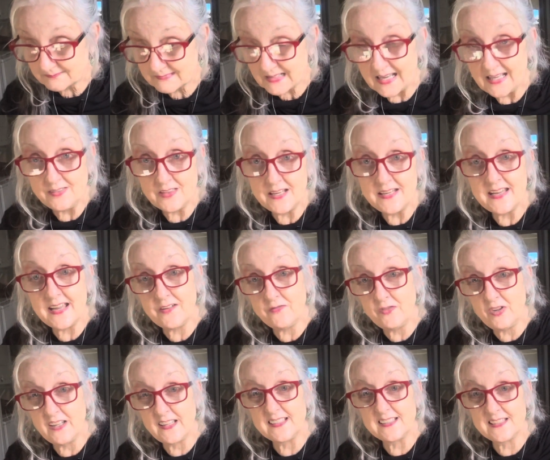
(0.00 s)
And the
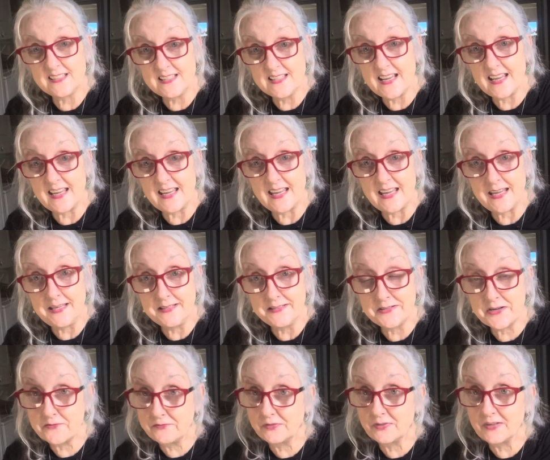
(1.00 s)
devil is sneaky.
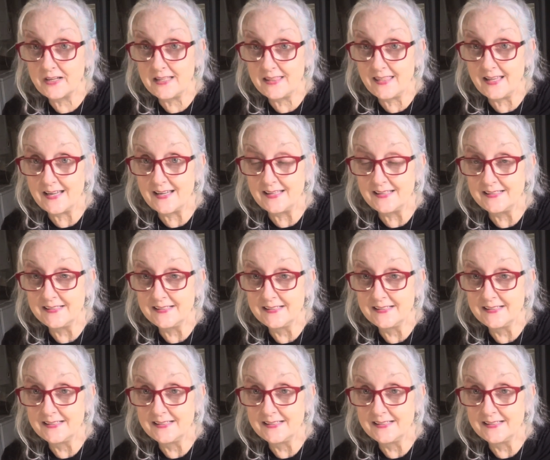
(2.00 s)
Don't forget that.